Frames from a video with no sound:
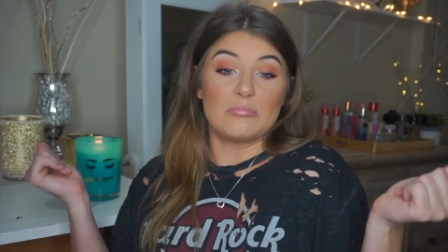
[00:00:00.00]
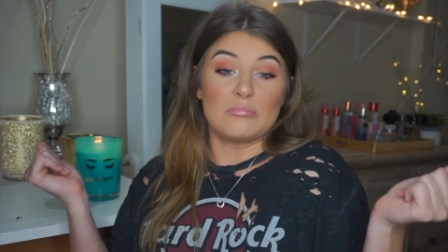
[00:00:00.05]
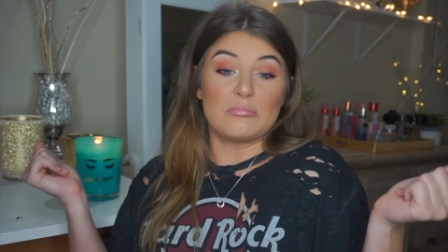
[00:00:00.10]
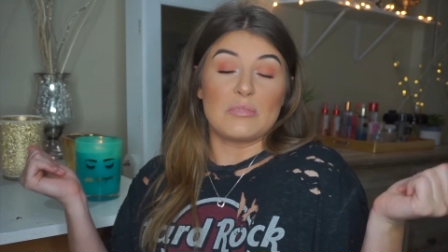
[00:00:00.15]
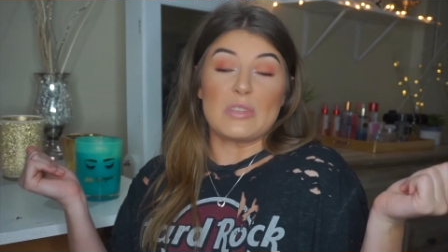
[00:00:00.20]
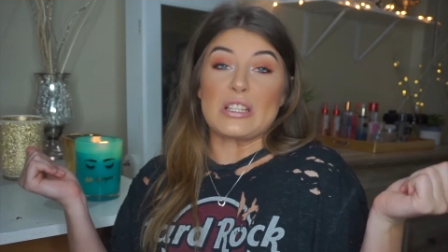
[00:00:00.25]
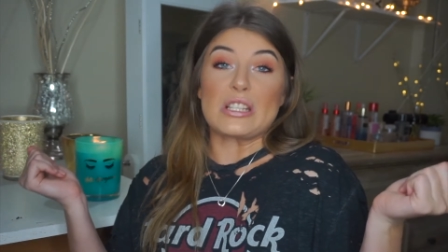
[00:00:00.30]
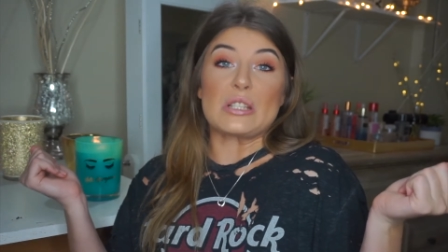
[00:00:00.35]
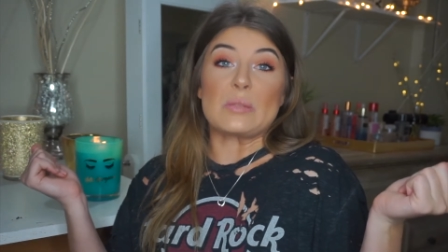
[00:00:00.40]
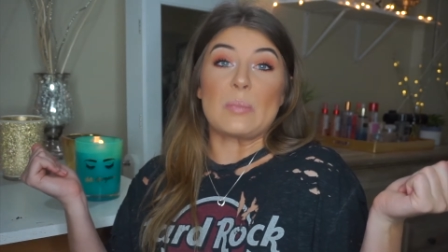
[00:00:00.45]

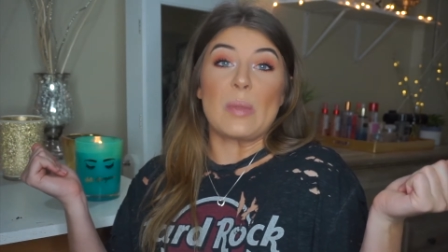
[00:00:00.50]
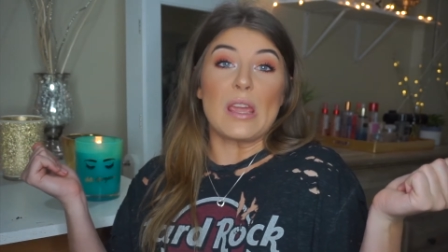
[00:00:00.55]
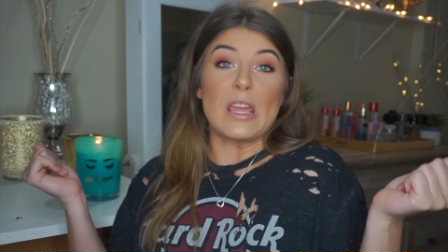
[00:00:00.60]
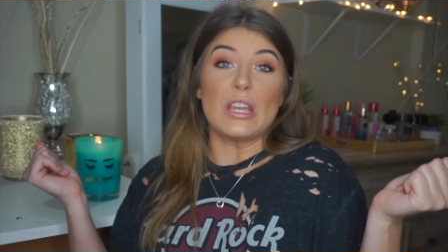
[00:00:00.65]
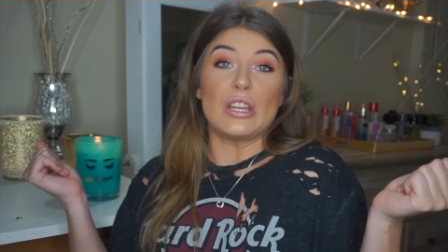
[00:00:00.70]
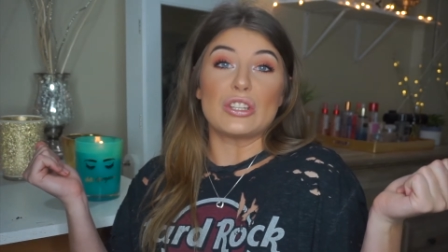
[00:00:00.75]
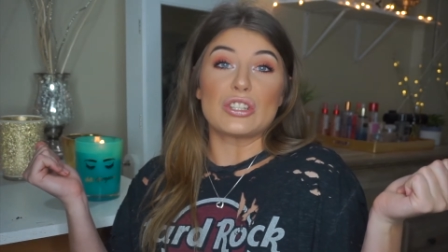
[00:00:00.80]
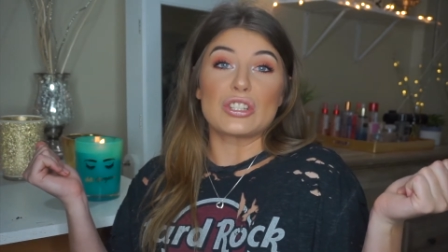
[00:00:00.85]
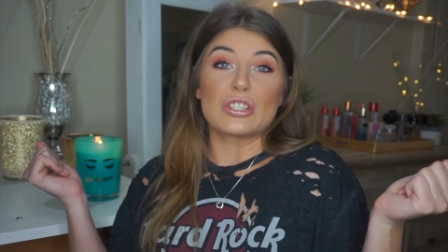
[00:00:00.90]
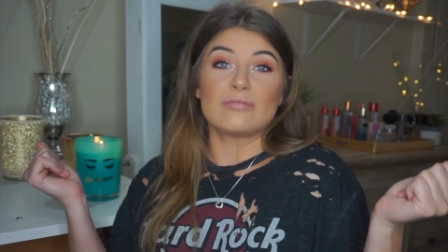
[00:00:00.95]
This is
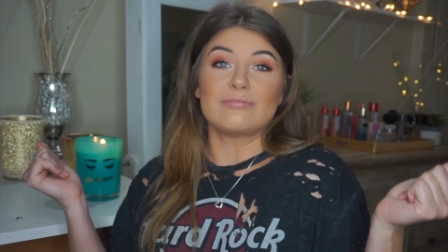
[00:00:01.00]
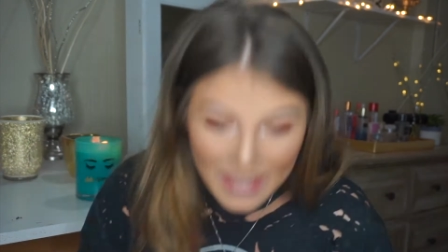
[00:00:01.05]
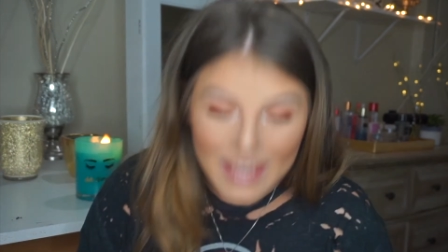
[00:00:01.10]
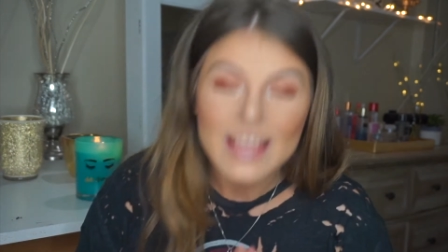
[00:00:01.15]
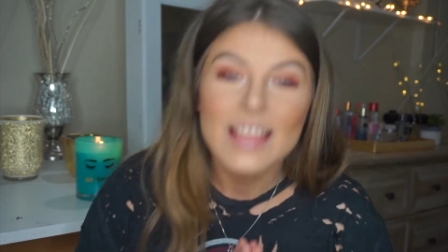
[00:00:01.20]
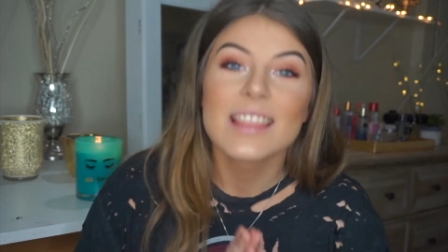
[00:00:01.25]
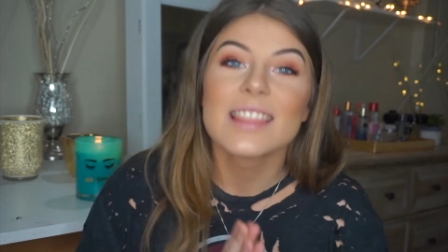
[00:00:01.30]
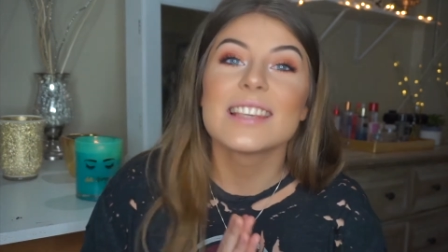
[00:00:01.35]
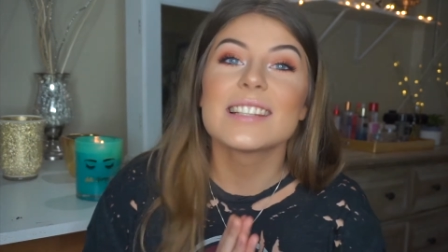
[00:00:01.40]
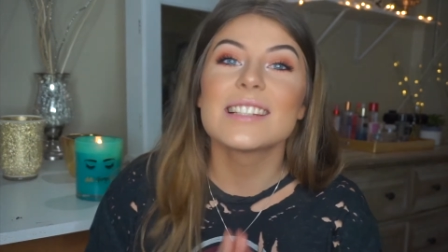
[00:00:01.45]
peach.
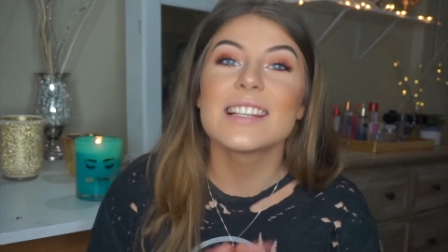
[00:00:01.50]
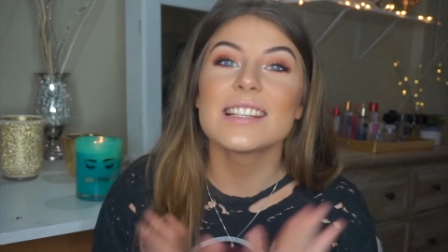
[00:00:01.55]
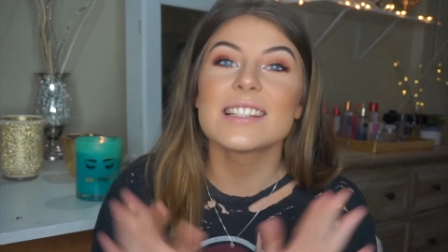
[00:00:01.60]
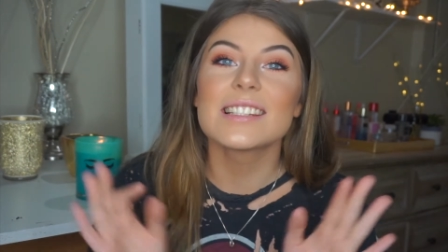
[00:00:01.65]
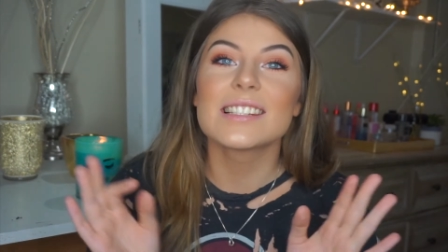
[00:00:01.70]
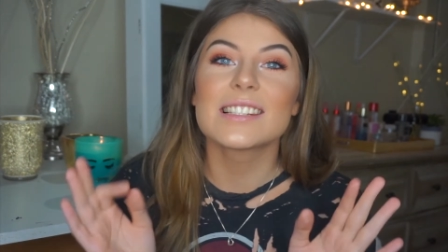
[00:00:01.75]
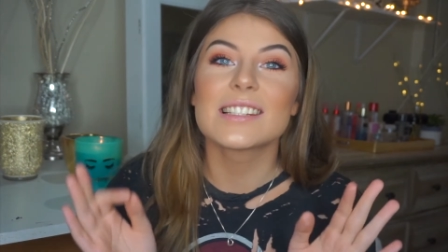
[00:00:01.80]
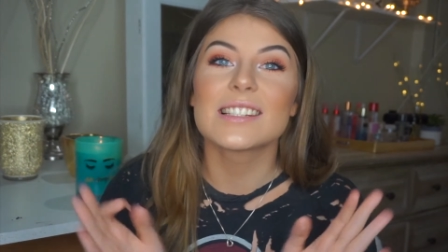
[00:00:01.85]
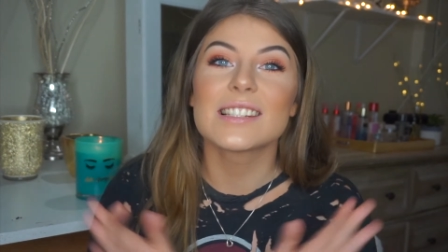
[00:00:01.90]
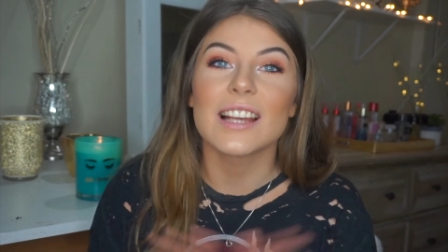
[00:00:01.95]
This is
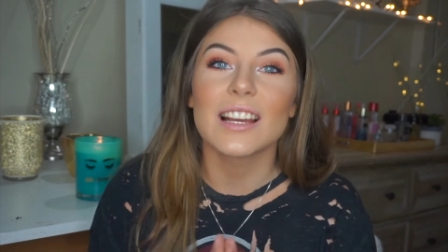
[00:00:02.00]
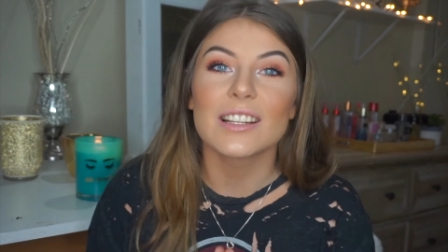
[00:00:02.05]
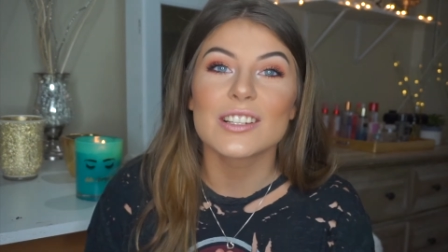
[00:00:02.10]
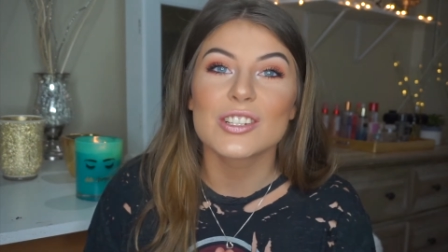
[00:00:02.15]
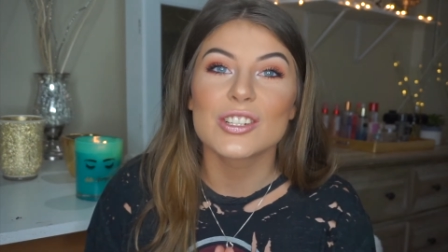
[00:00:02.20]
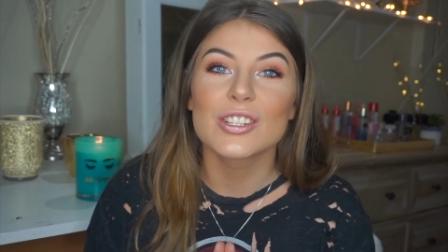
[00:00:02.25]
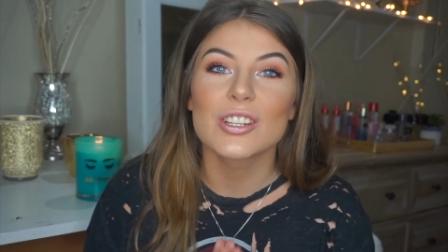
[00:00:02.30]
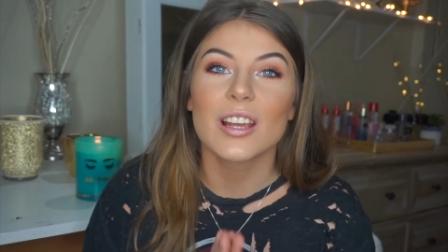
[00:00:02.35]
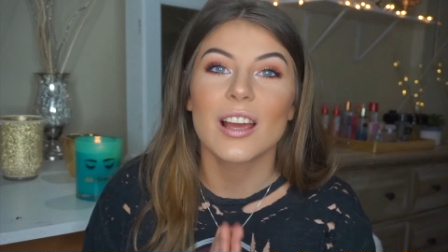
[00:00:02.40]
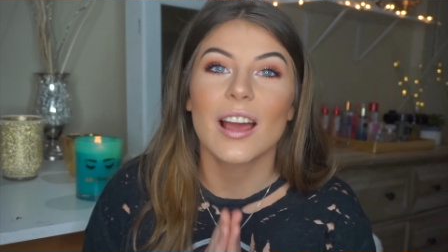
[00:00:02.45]

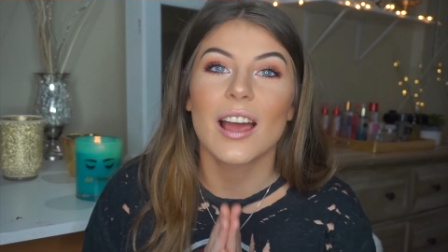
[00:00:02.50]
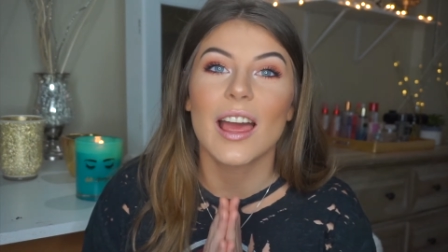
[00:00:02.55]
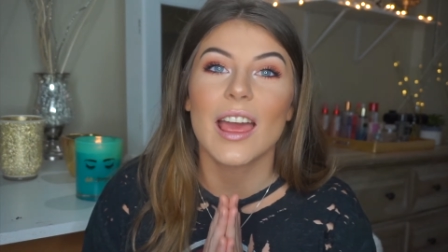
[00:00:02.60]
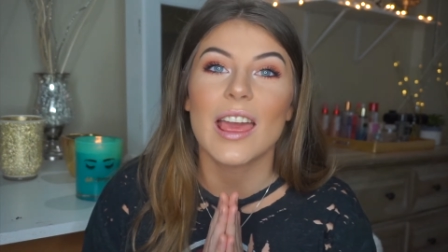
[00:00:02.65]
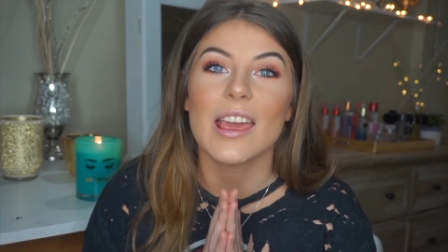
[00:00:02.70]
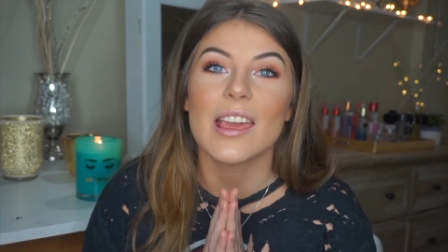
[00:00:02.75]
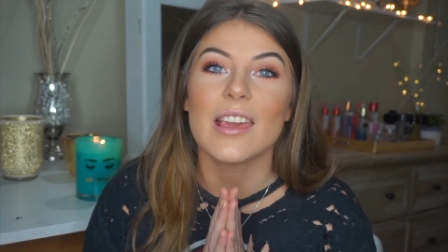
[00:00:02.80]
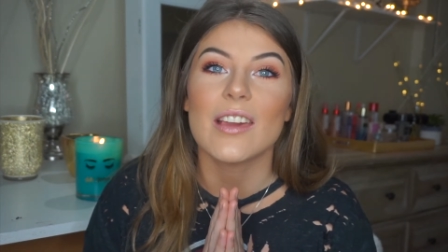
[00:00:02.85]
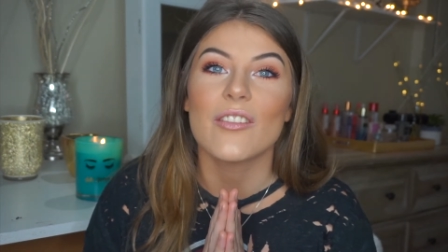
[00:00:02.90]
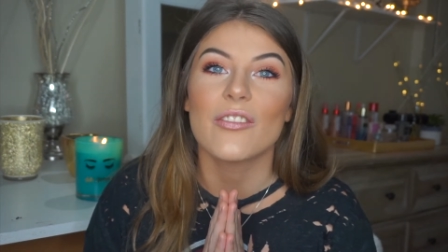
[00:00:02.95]
such
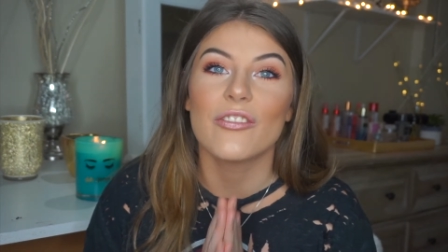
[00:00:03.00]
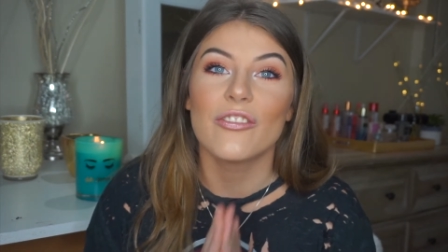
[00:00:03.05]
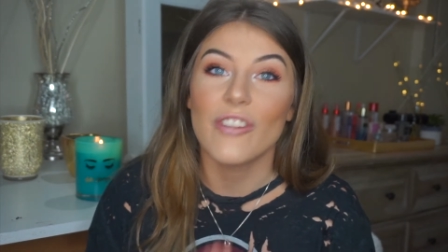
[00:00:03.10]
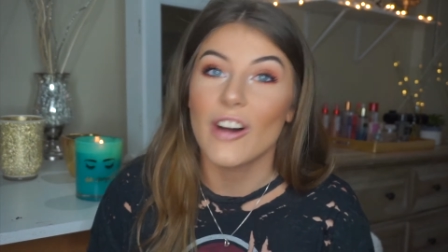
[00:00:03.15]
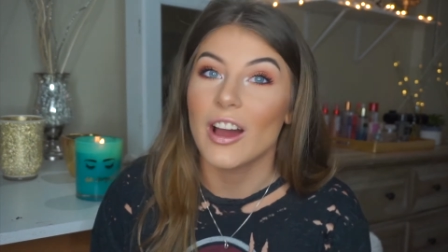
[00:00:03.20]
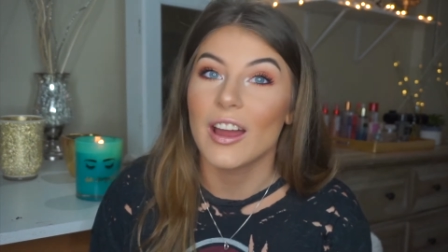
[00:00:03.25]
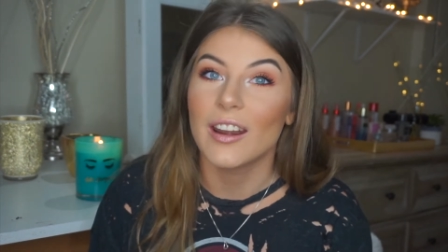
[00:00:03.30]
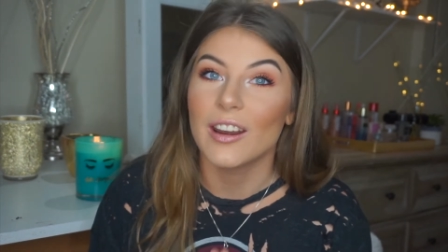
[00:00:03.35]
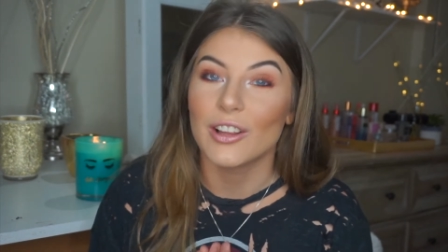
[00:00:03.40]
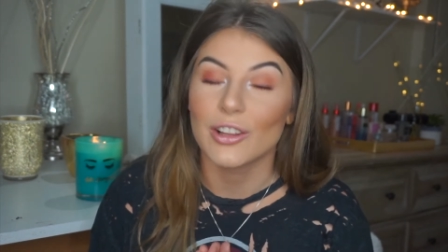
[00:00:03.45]
a
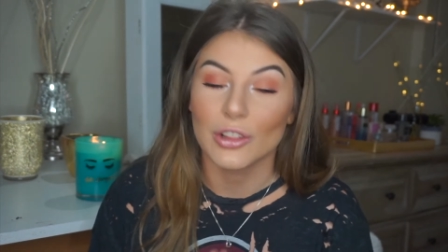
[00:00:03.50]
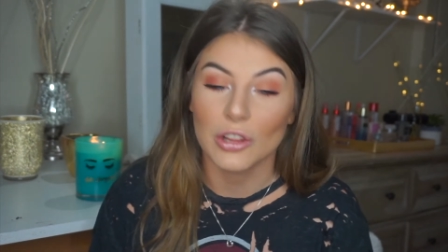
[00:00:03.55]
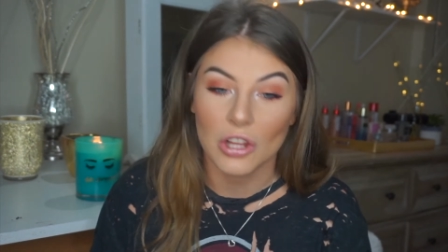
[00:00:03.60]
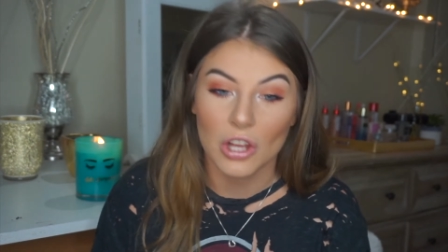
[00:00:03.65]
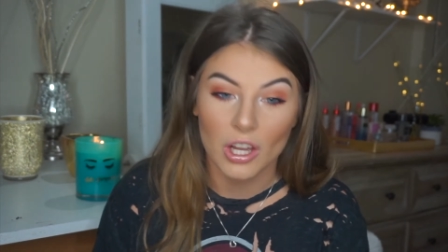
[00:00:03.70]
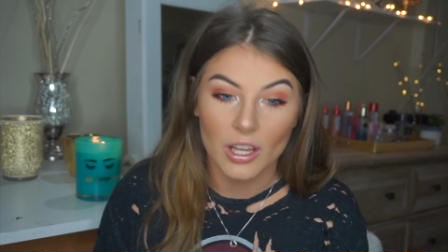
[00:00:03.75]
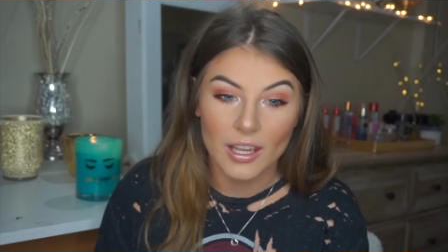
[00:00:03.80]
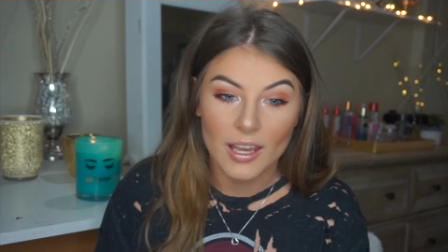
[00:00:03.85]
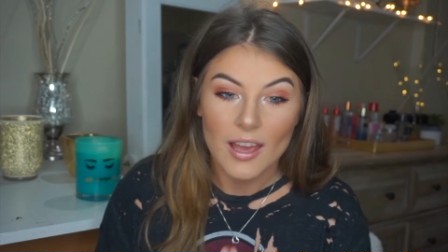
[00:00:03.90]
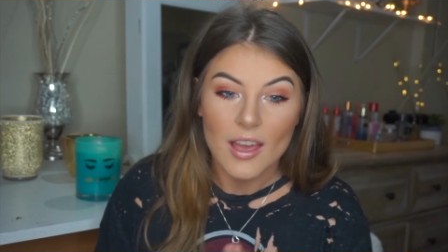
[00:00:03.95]
fun
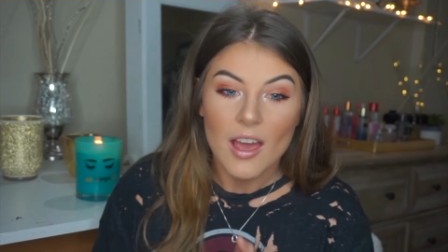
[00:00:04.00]
look